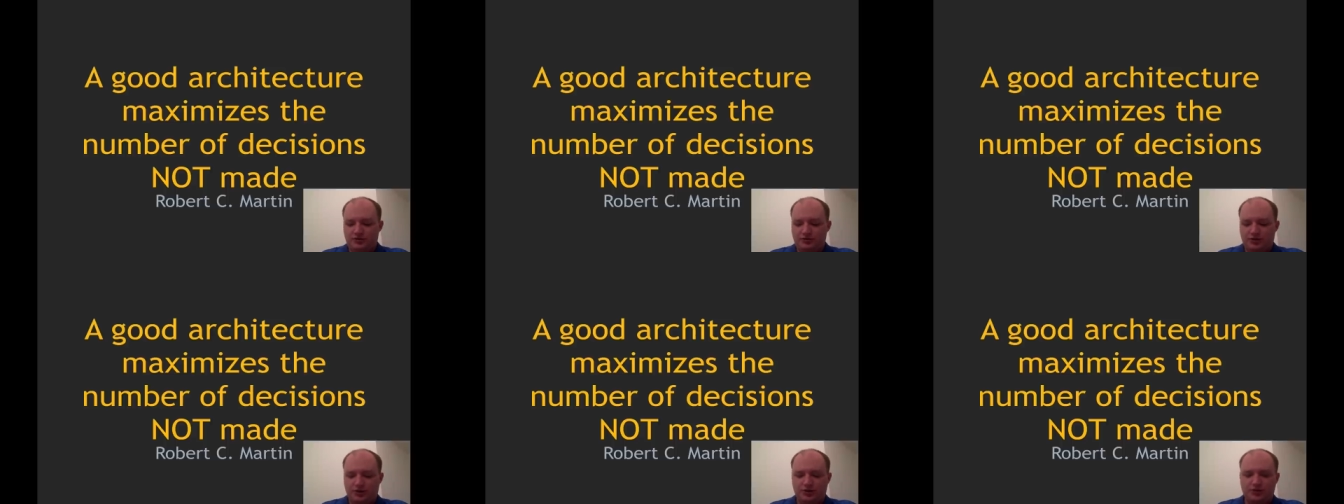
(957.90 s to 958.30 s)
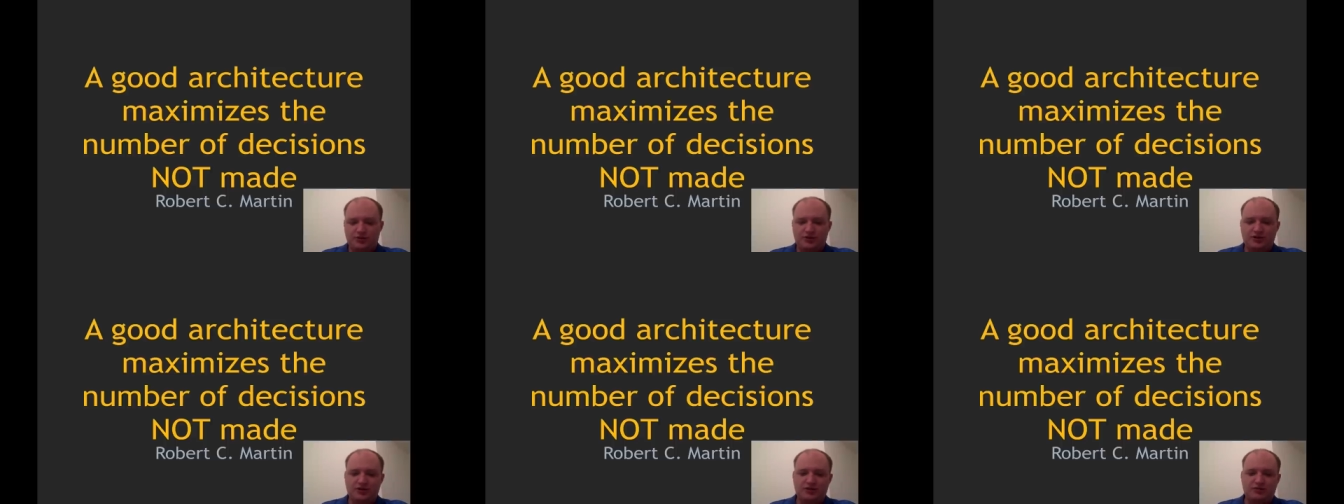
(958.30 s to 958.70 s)

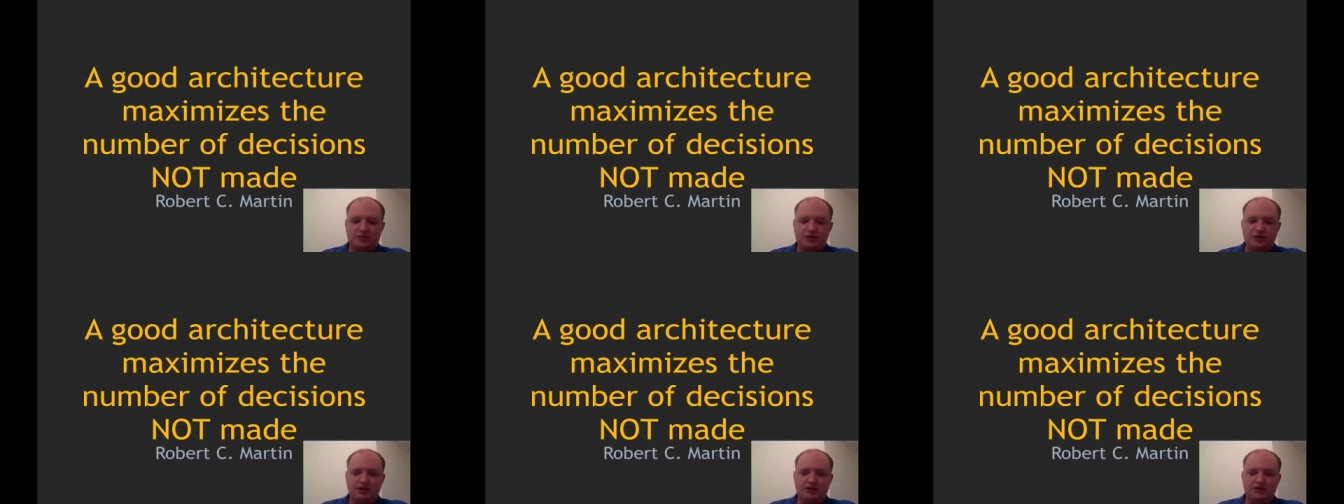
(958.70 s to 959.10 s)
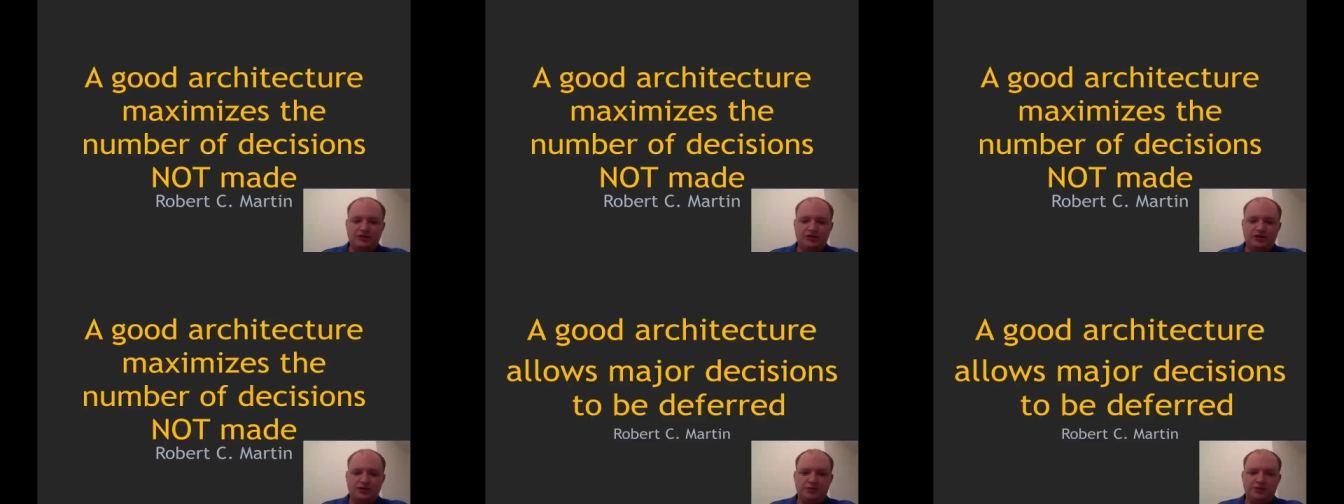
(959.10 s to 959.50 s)
because this really
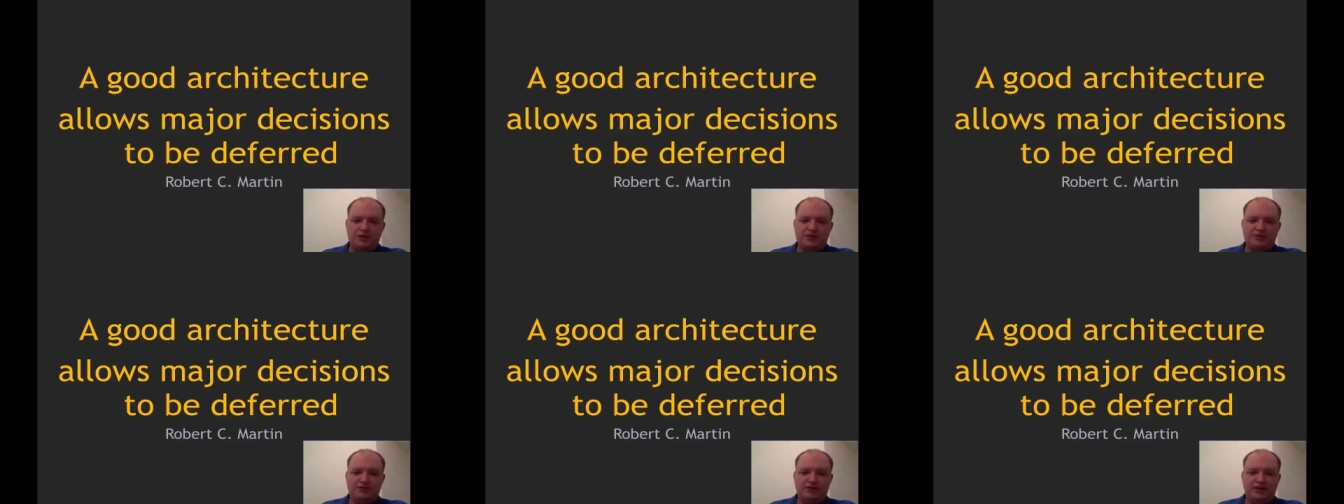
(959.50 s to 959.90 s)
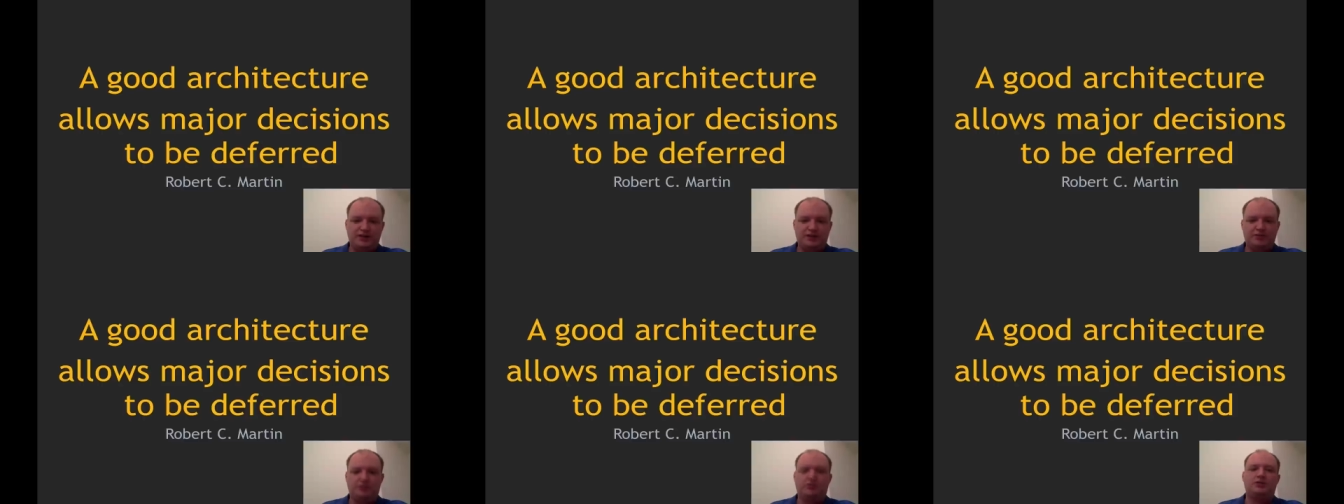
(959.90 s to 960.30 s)
keeps us
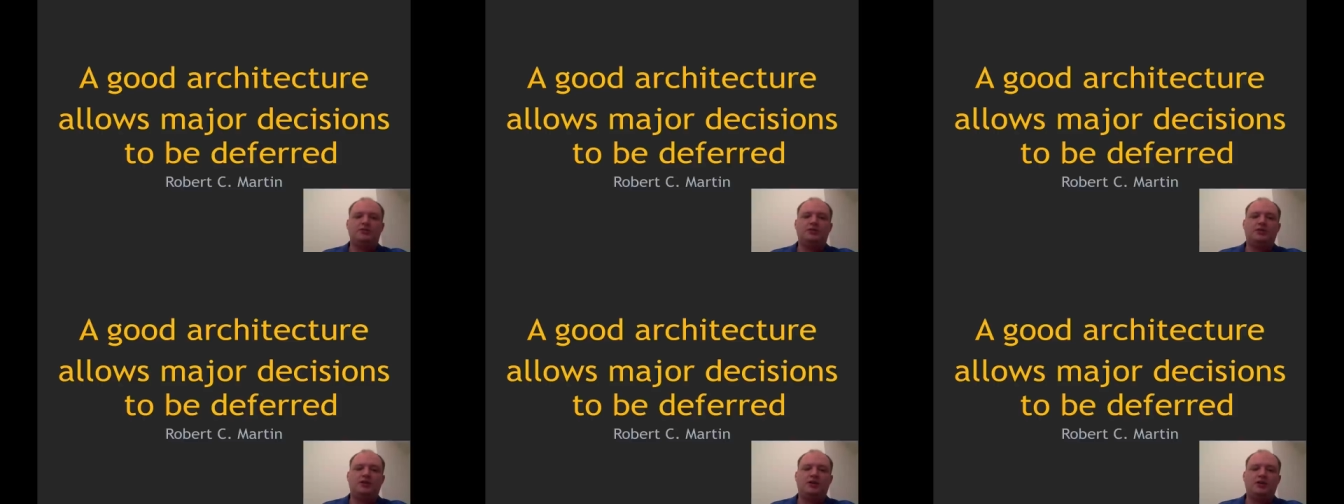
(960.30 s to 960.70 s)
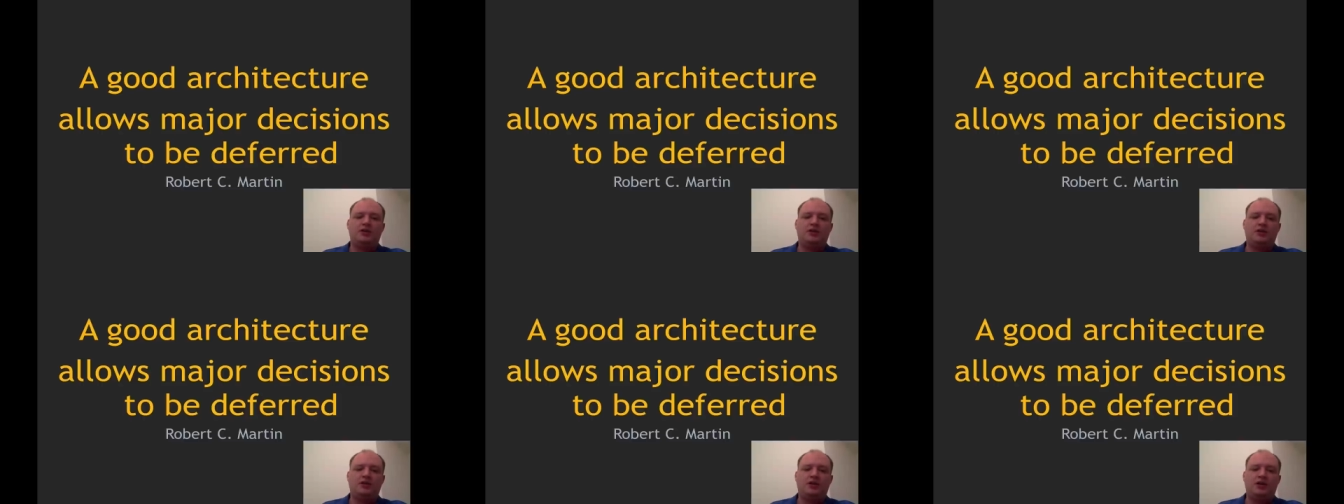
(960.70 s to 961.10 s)
flexible.
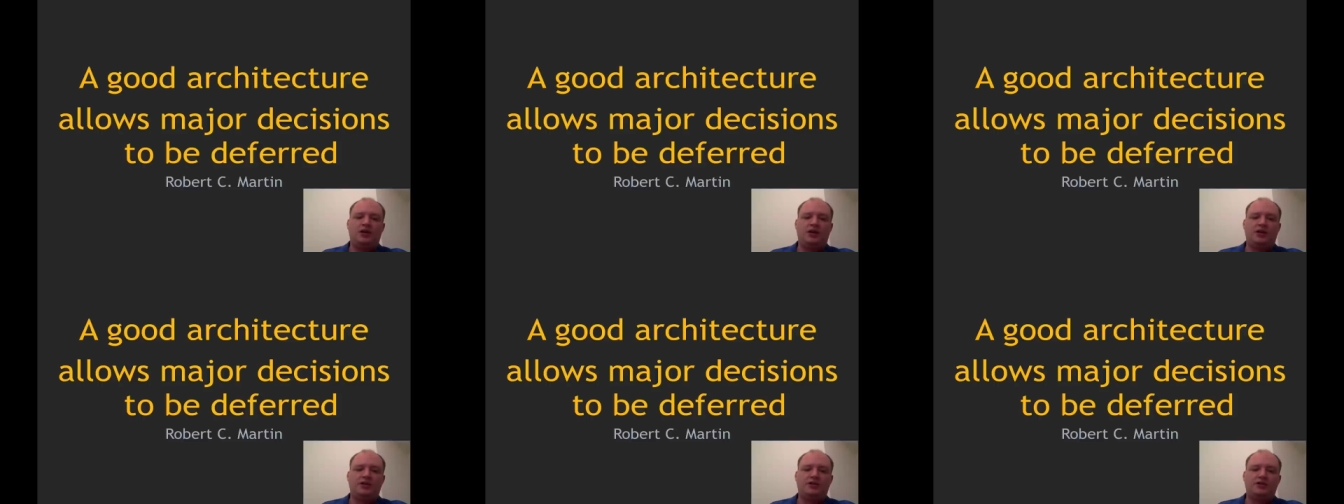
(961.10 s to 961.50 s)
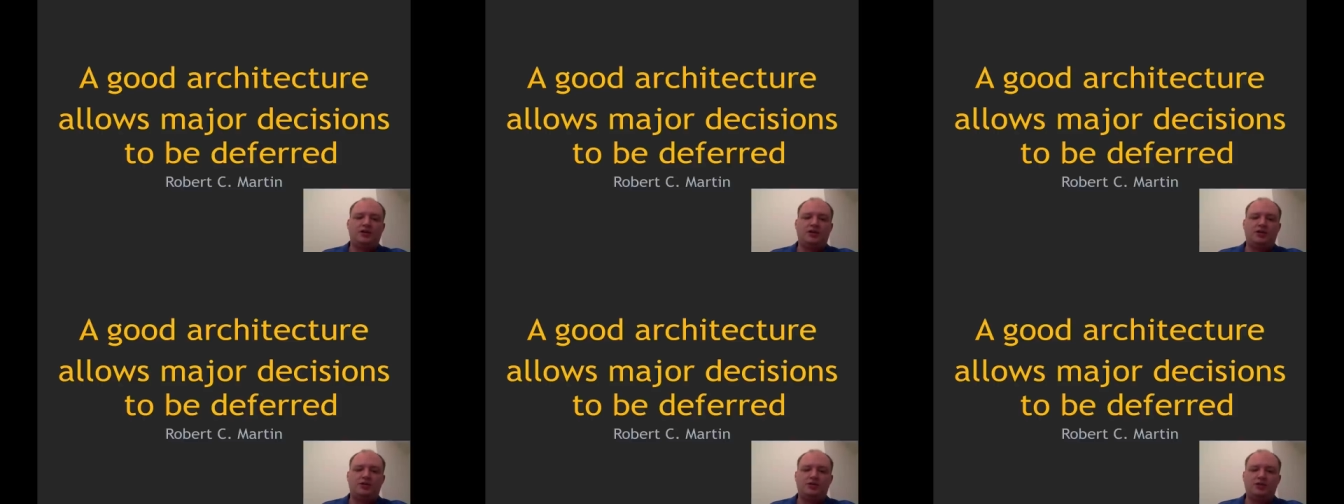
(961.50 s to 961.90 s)
And
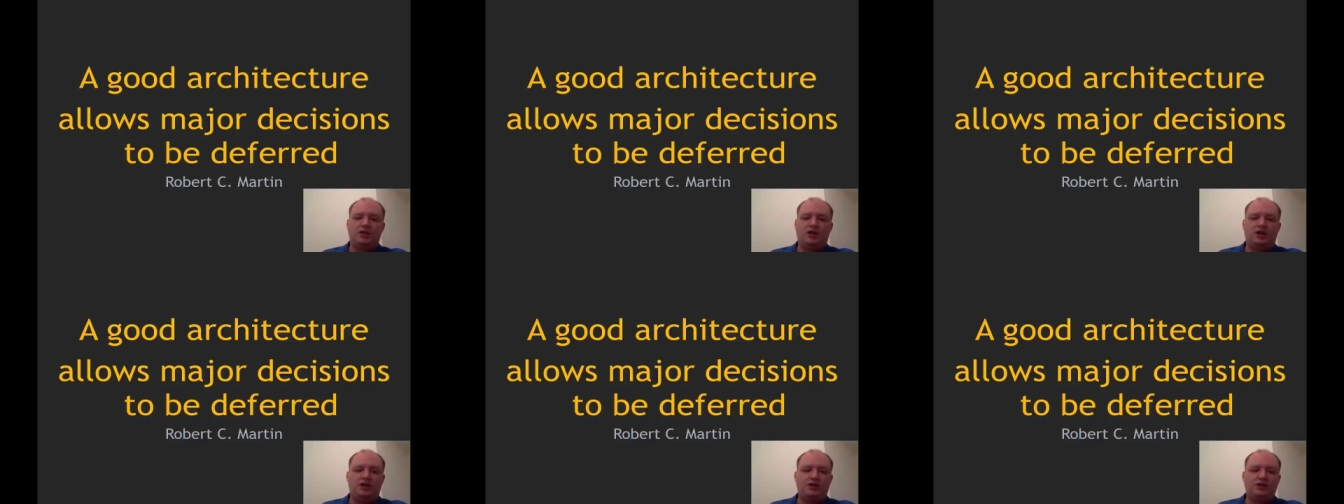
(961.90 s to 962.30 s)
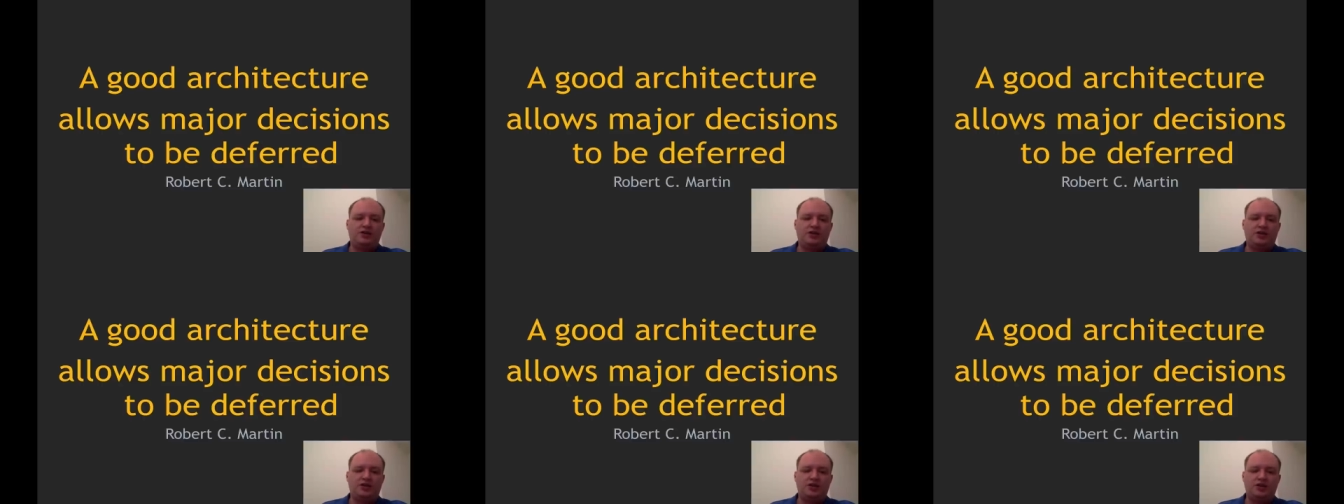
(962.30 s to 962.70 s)
a good
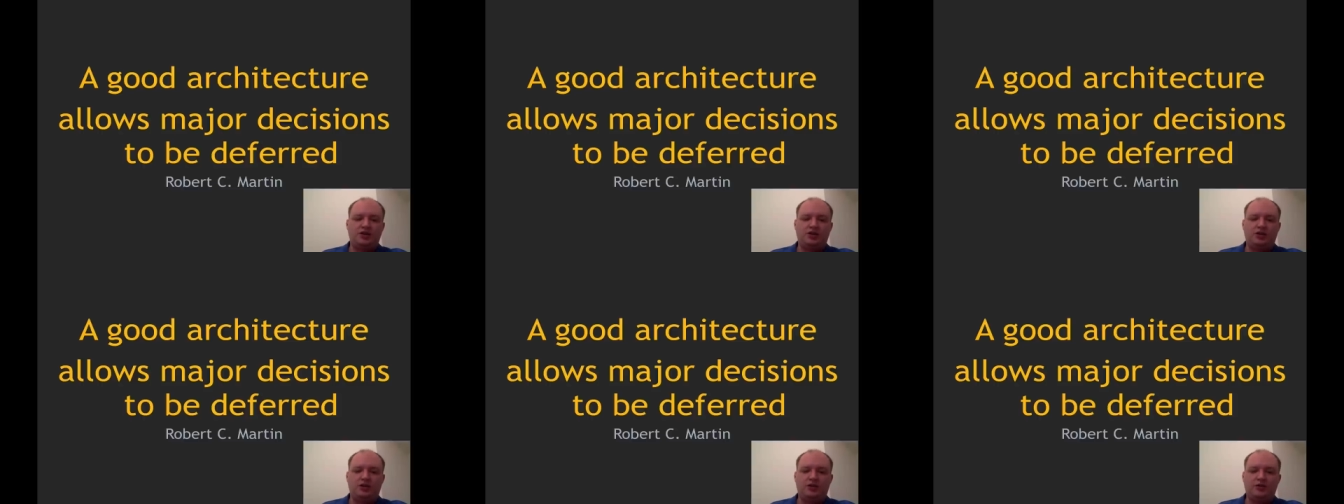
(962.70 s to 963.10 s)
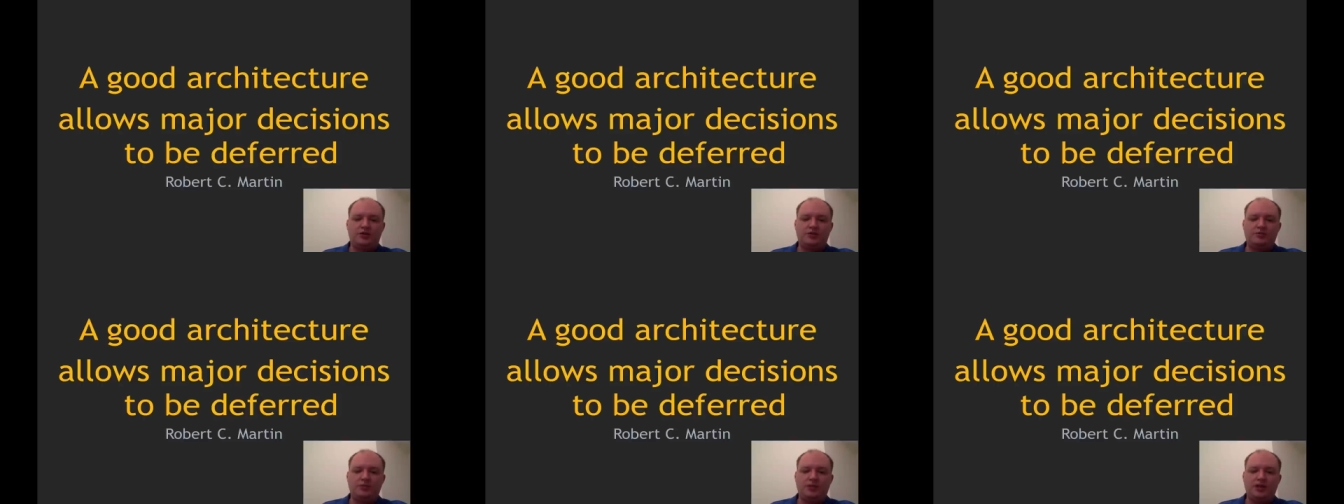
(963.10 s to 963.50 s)
architecture
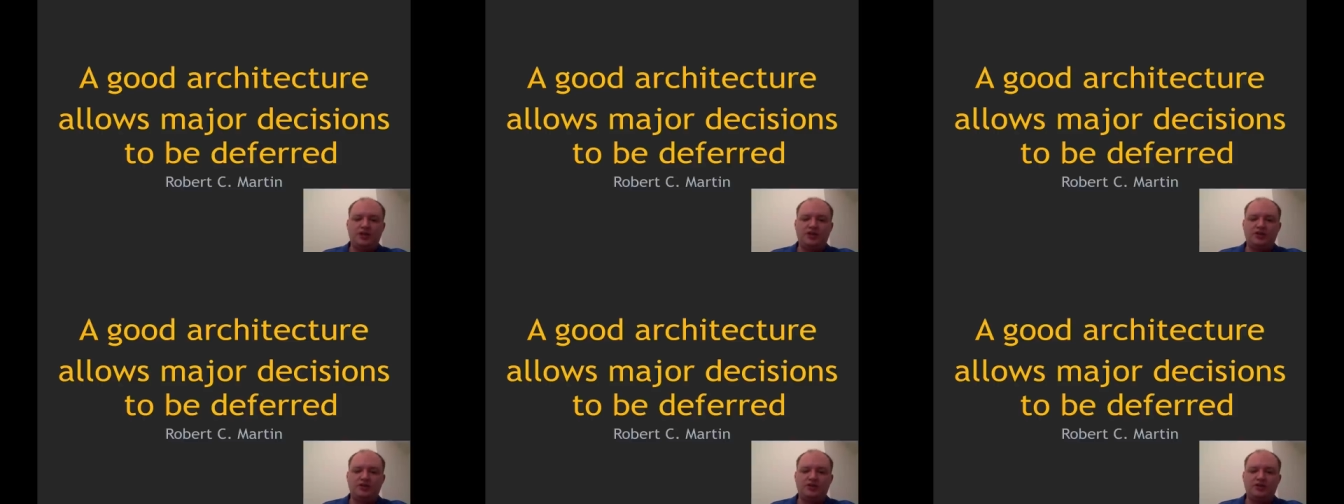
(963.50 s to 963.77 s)
allows major